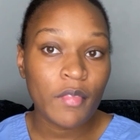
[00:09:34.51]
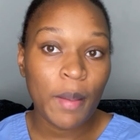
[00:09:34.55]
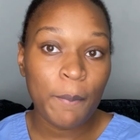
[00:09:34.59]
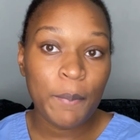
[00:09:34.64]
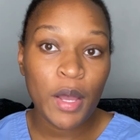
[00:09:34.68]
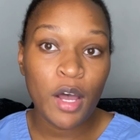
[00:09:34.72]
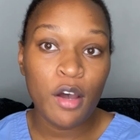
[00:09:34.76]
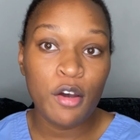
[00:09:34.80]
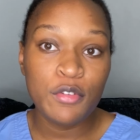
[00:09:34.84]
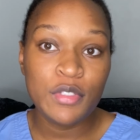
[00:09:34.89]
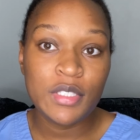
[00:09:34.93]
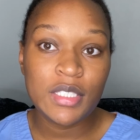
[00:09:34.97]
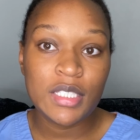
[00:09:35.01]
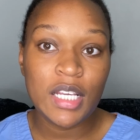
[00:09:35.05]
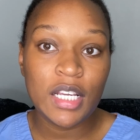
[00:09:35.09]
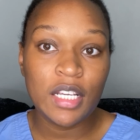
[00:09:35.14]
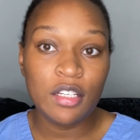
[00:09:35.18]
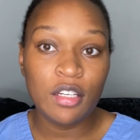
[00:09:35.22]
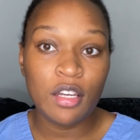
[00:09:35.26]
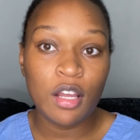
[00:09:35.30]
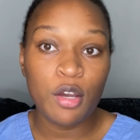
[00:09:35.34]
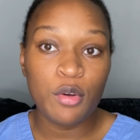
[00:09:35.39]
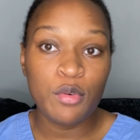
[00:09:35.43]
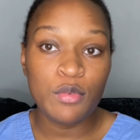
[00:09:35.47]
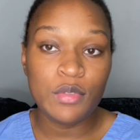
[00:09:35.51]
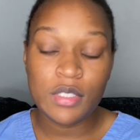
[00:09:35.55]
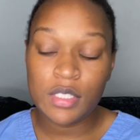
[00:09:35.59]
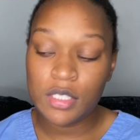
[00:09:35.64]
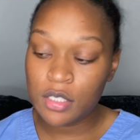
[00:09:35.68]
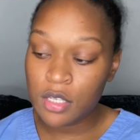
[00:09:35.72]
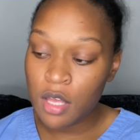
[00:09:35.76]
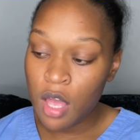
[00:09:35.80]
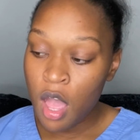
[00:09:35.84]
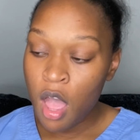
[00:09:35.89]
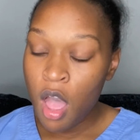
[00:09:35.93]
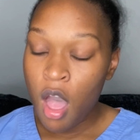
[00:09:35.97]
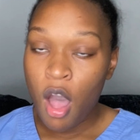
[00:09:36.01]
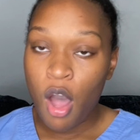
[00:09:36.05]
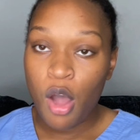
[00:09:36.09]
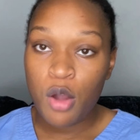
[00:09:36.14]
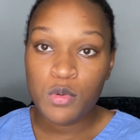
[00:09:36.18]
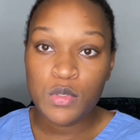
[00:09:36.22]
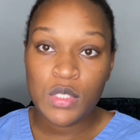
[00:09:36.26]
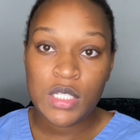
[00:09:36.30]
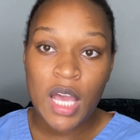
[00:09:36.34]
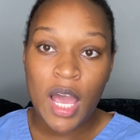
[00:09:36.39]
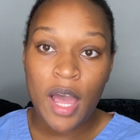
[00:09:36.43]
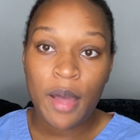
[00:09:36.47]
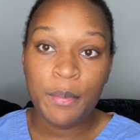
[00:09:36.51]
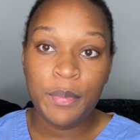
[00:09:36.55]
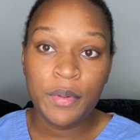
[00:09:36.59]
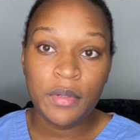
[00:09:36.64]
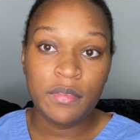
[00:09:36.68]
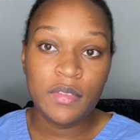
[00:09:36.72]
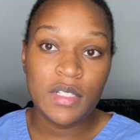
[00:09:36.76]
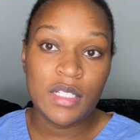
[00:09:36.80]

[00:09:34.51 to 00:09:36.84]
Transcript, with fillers: post-it notes on top of